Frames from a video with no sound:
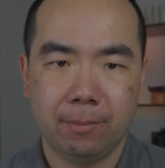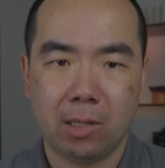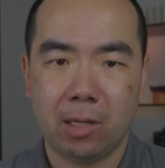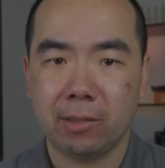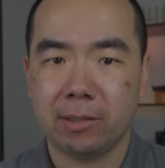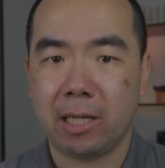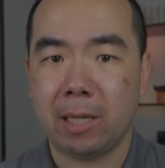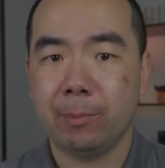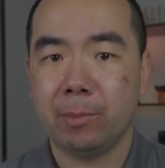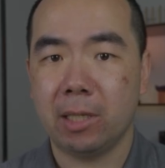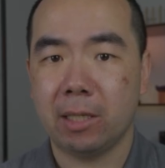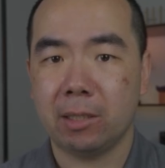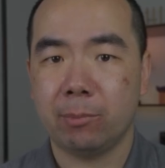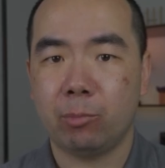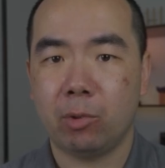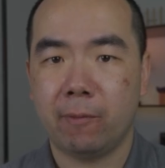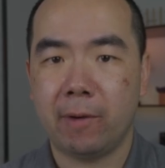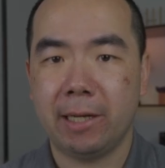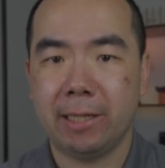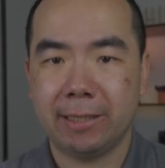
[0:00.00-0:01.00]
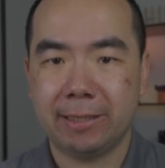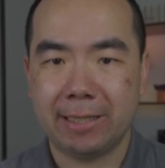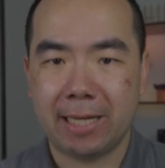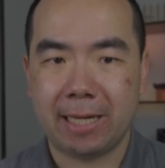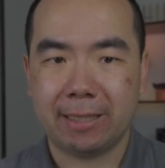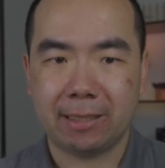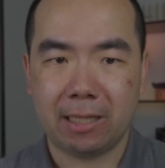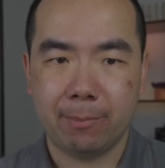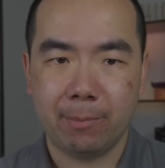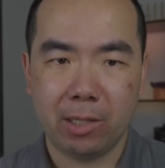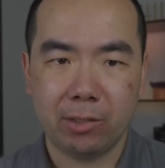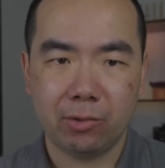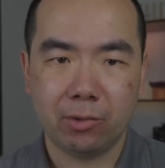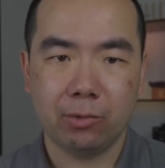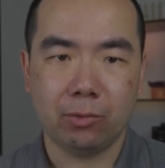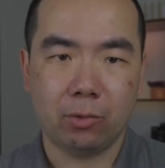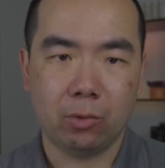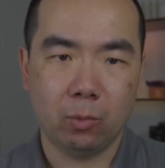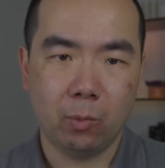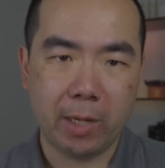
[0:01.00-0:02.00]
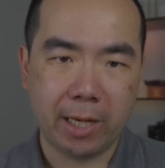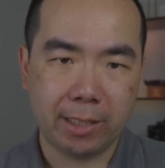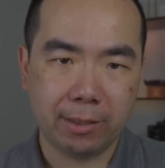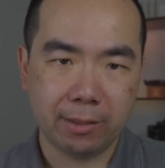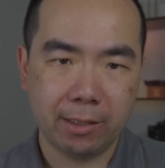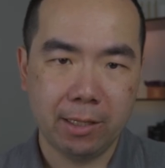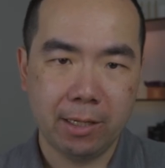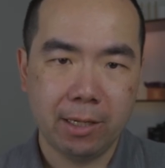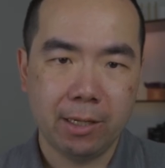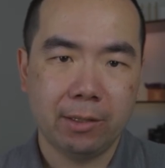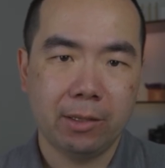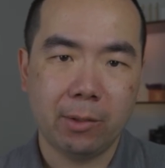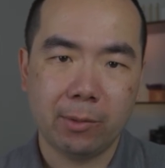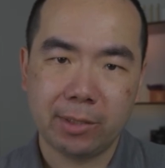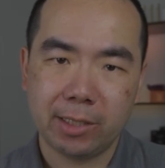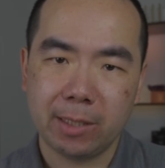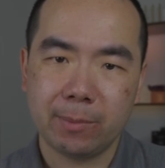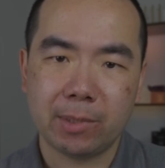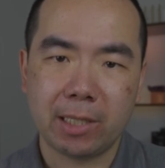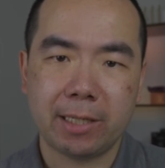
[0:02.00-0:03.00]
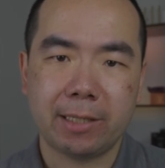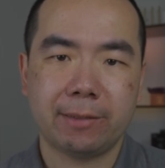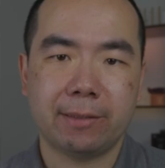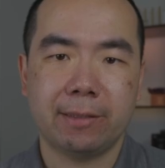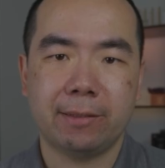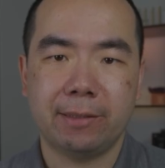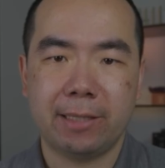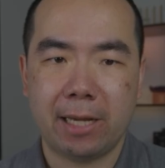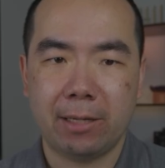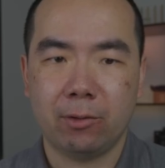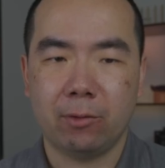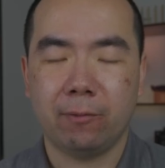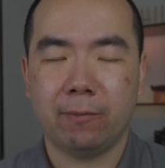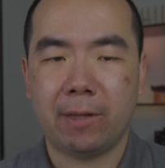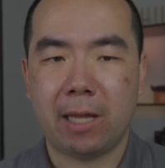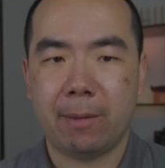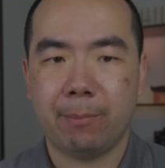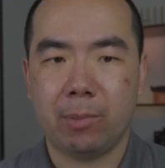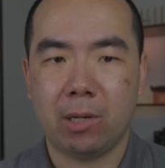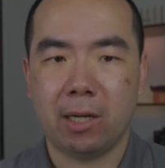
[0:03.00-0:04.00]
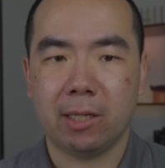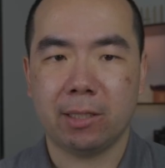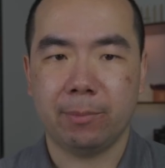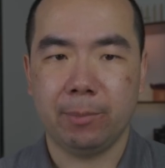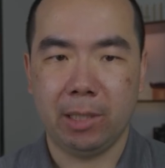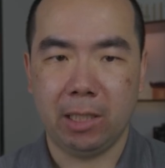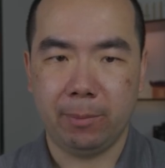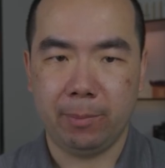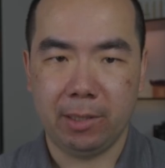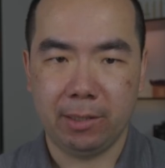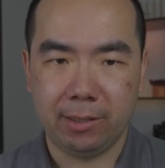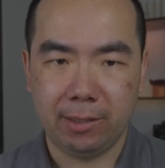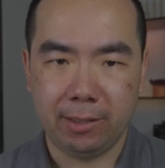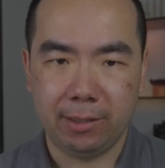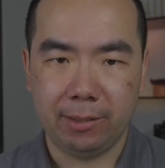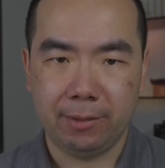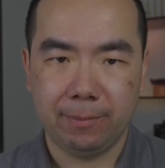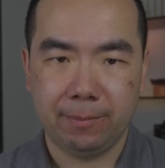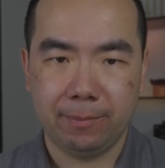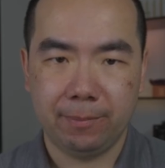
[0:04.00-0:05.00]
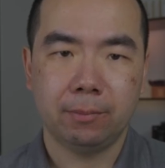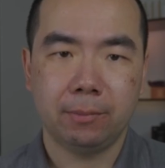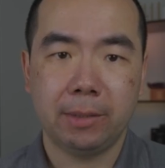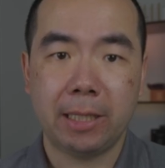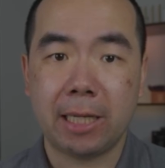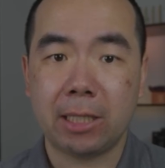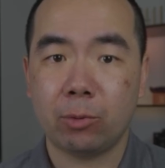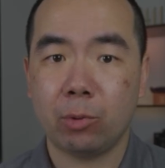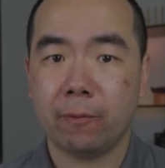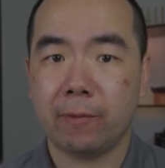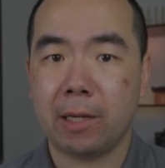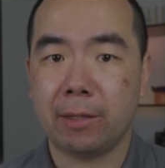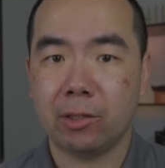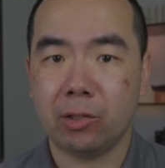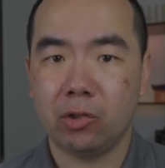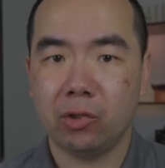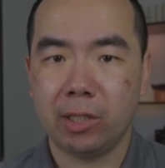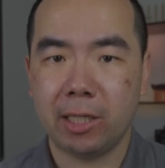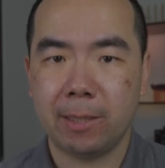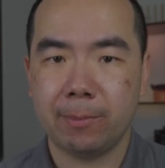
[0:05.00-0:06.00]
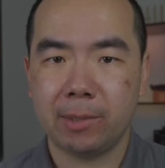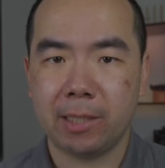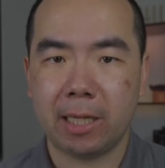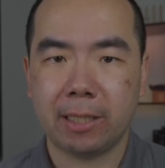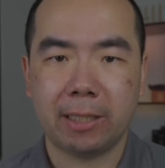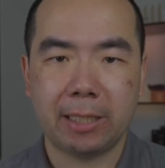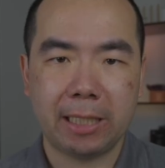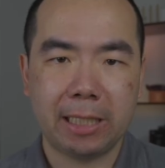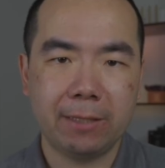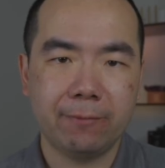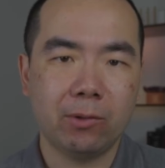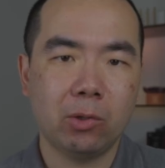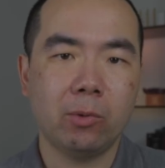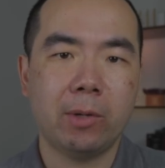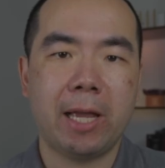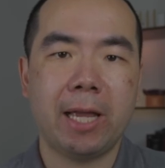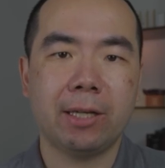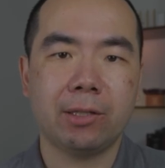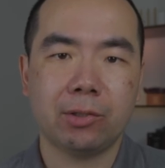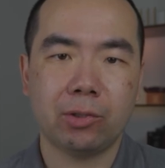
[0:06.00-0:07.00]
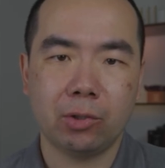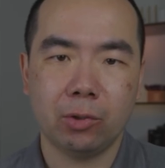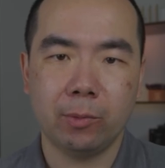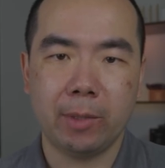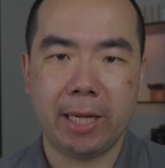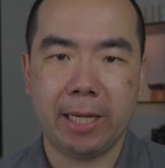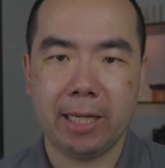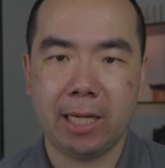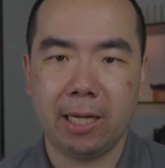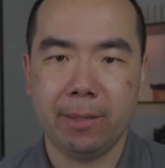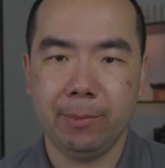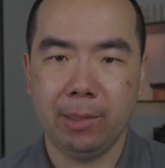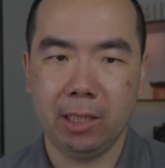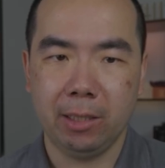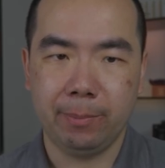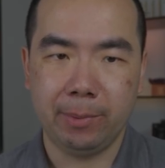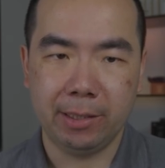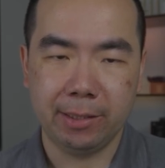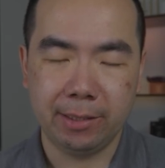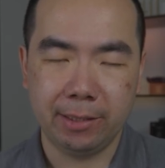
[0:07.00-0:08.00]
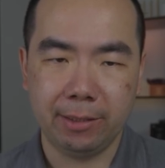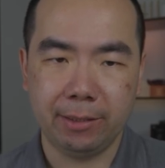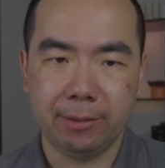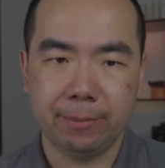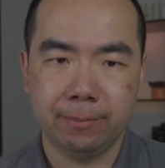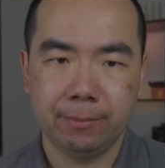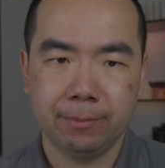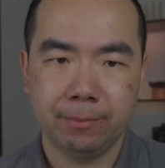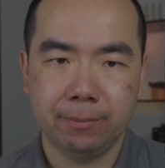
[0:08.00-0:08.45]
Boss Game doesn't provide exact dimensions or weight, though it seems like it's a standard flat box mini PC. Next, we've got the GMKtec EVO X2 AI Mini PC.